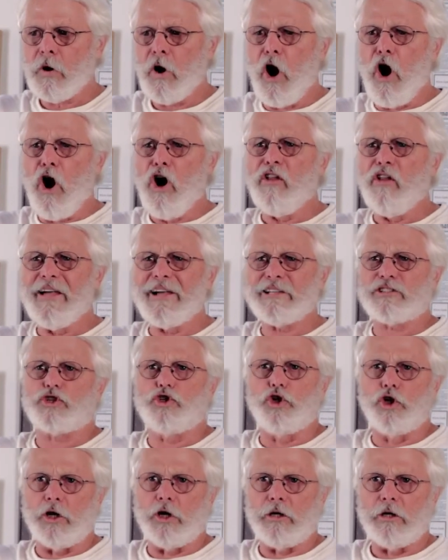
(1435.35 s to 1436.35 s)
All of that's
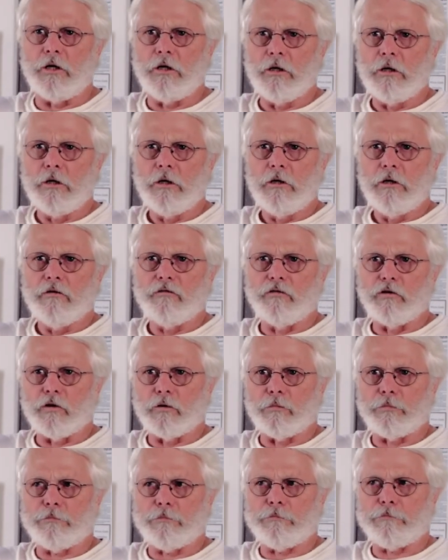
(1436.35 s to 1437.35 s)
good
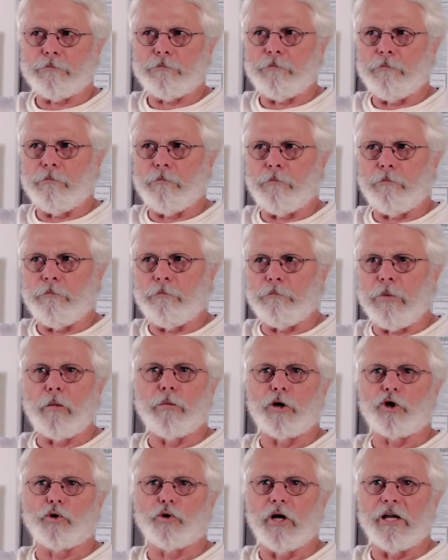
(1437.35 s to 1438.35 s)
for
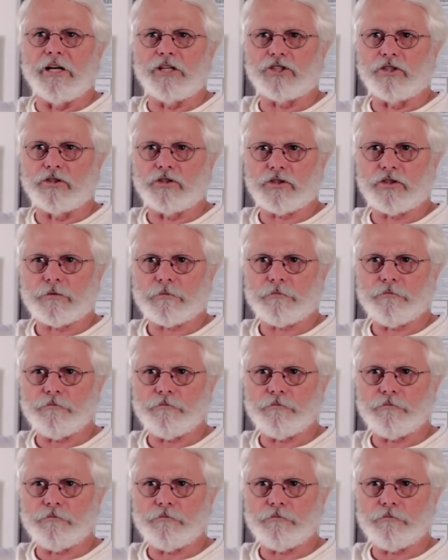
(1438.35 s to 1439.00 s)
public relations.